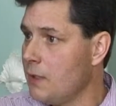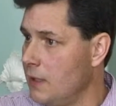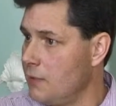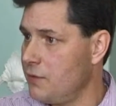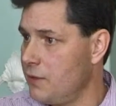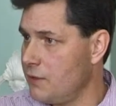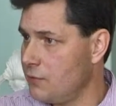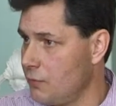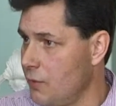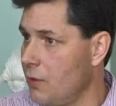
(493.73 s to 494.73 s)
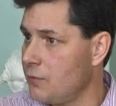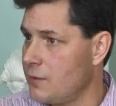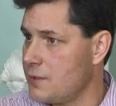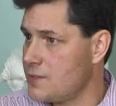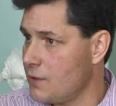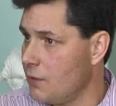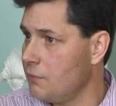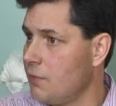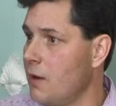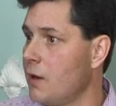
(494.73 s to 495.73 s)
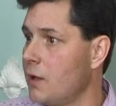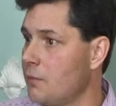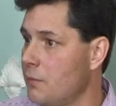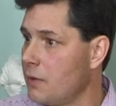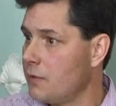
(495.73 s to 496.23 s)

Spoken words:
lived in the surroundings of Haarlem.